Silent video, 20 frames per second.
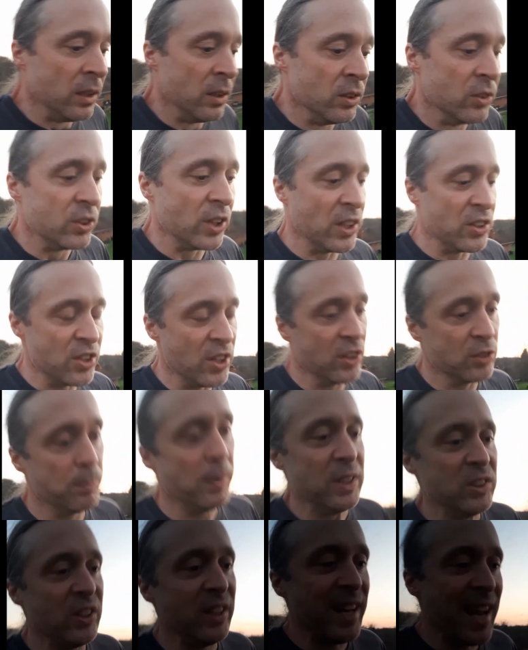such as
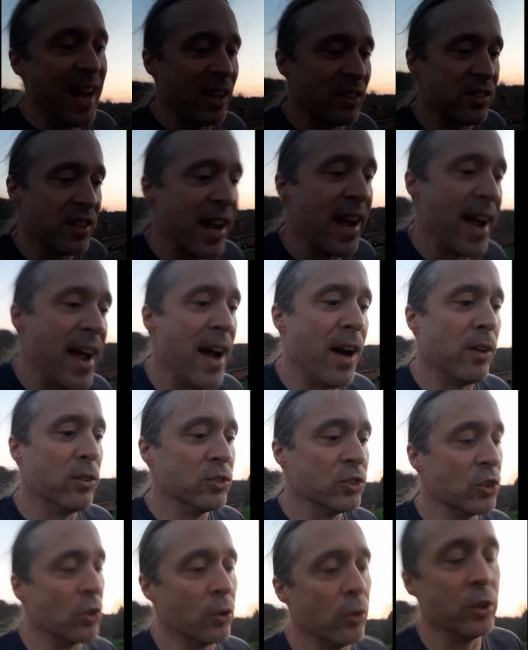busy
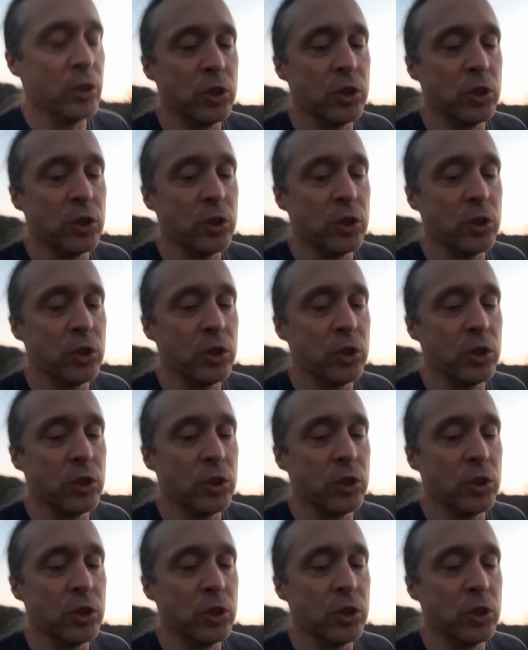downtowns or the